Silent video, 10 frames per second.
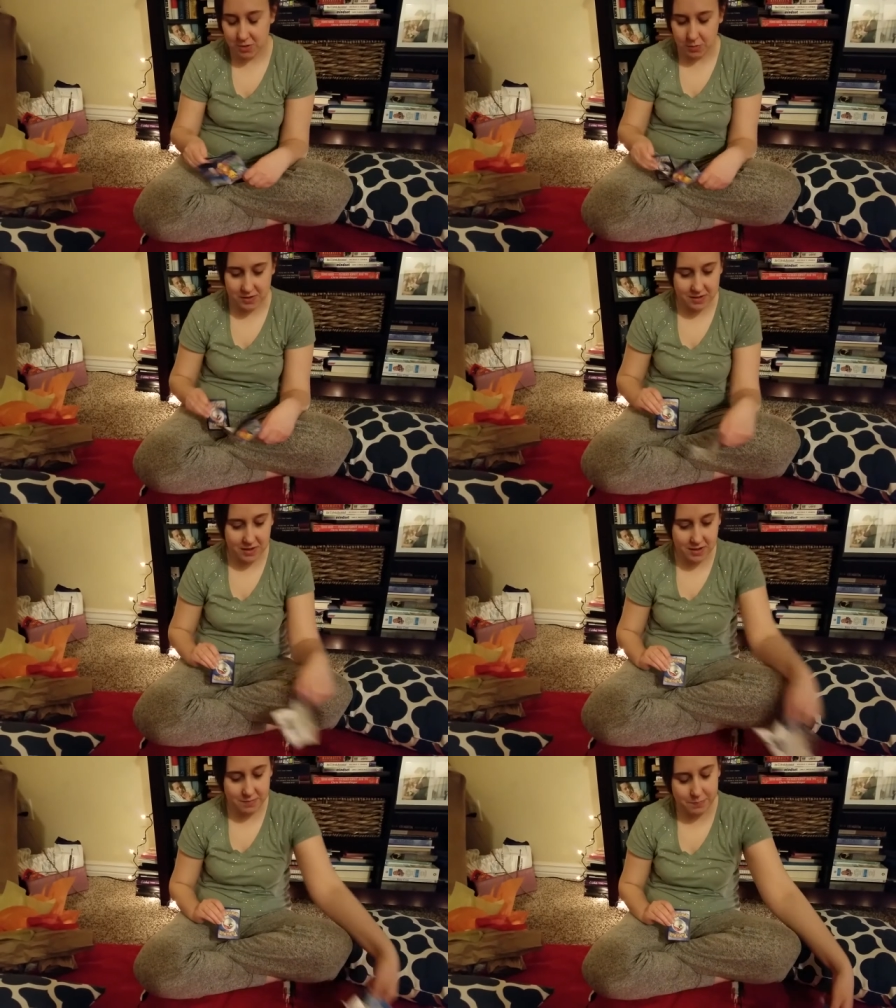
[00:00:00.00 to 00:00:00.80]
It's
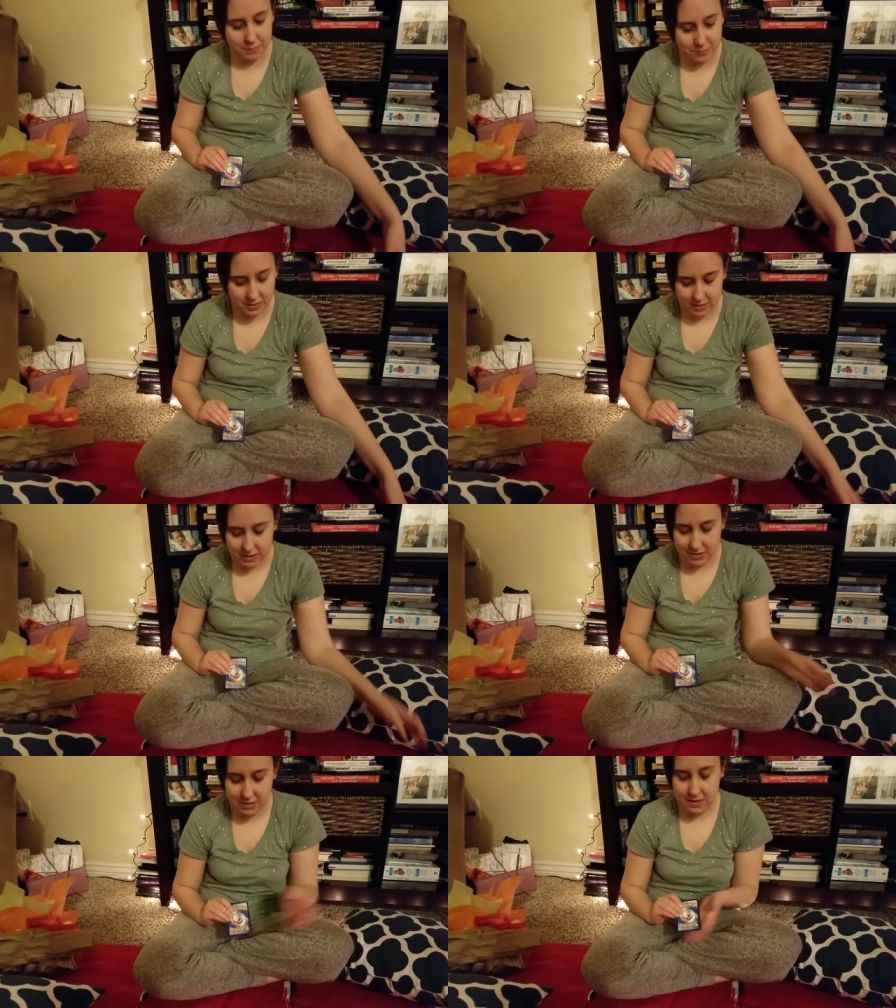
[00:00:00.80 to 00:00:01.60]
just like 4
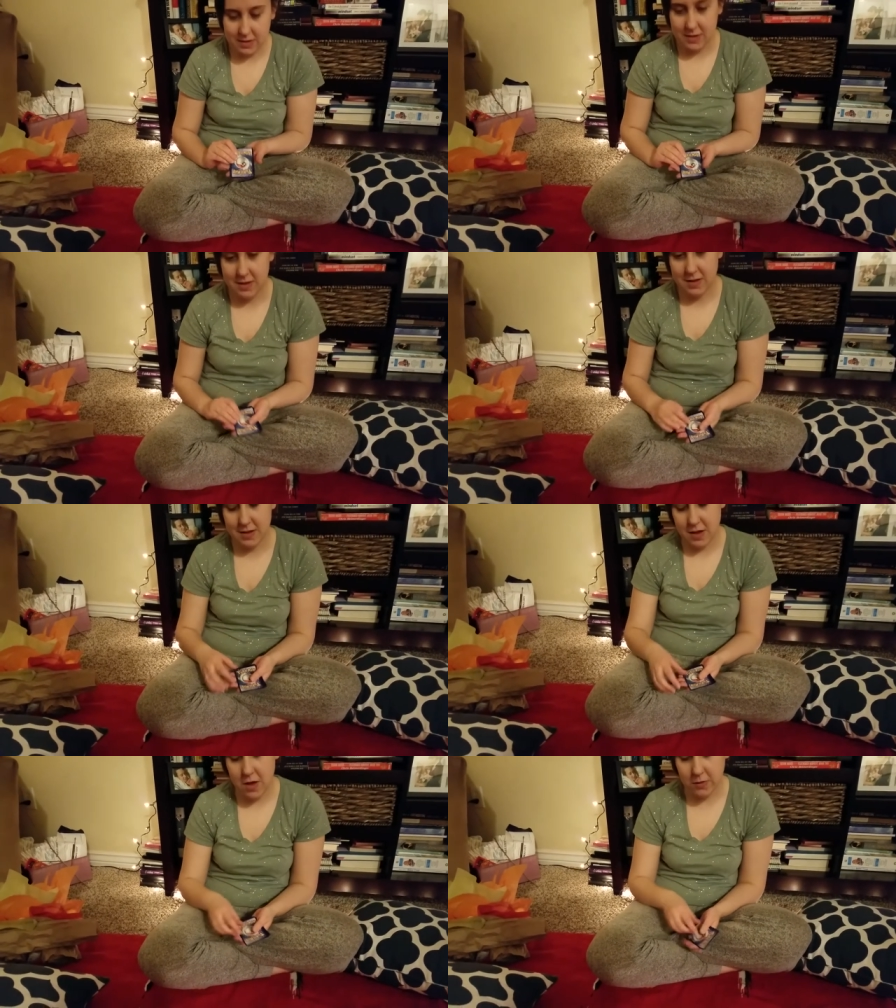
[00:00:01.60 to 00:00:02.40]
cards, so it doesn't really
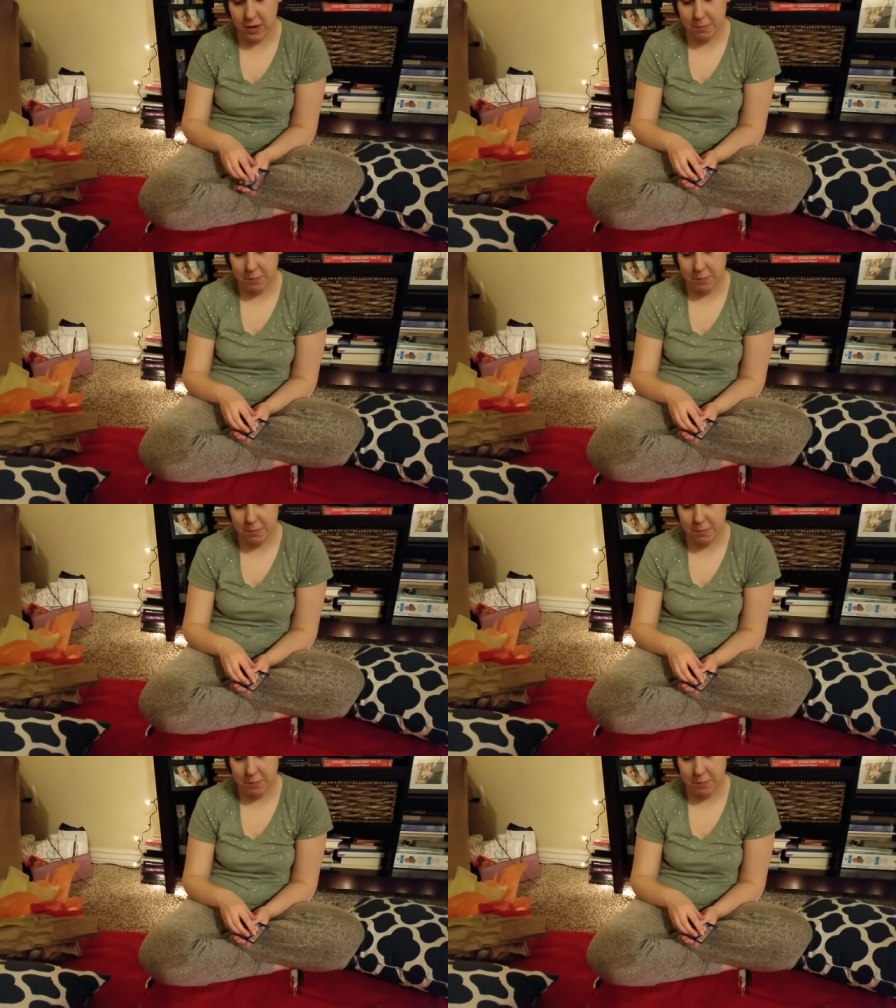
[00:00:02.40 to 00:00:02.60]
matter. Okay.